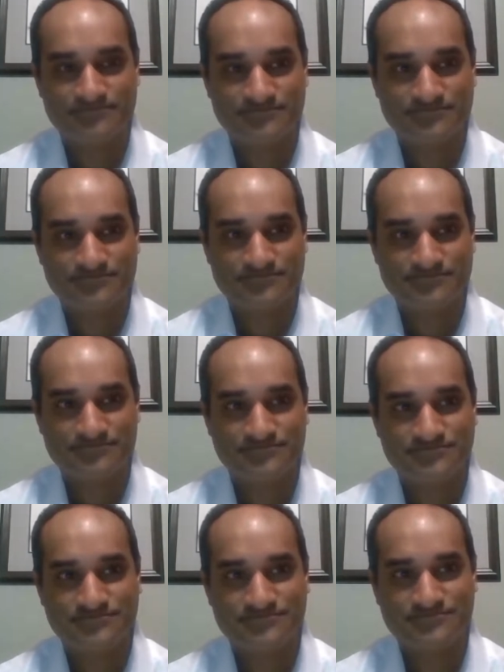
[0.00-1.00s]

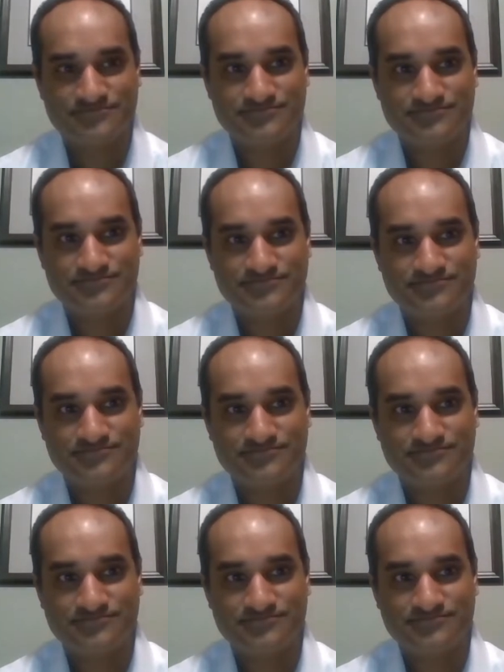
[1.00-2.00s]

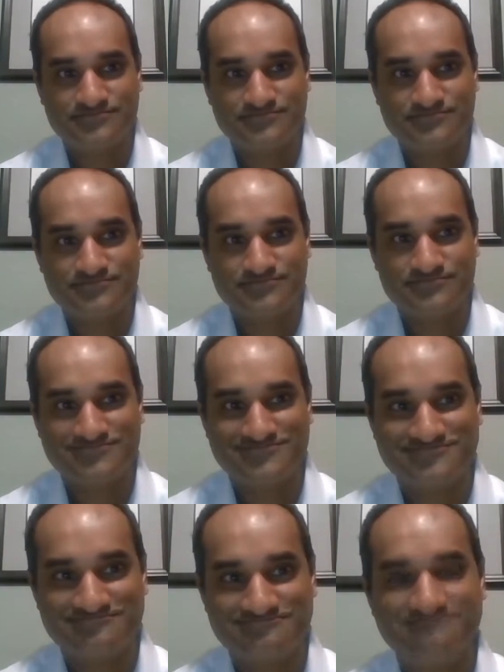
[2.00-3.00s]

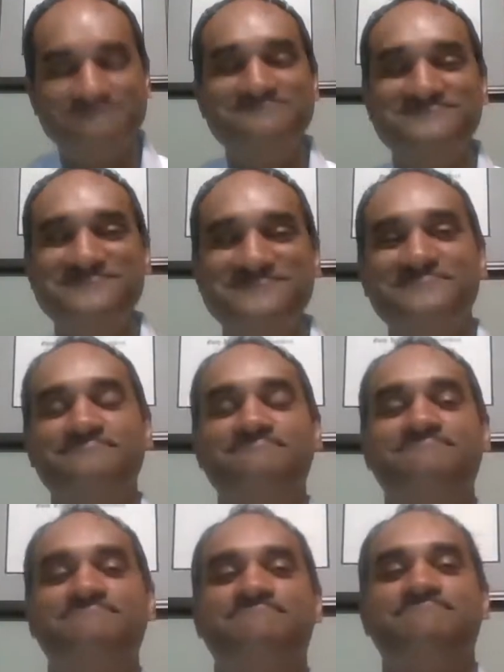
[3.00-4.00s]

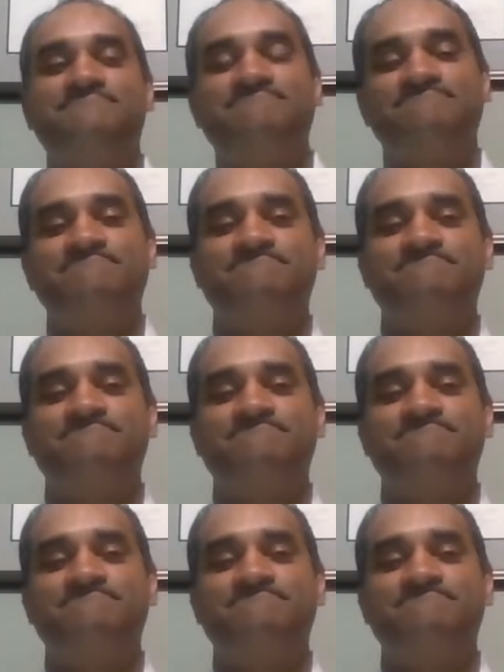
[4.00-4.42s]
No words are spoken by the person on screen.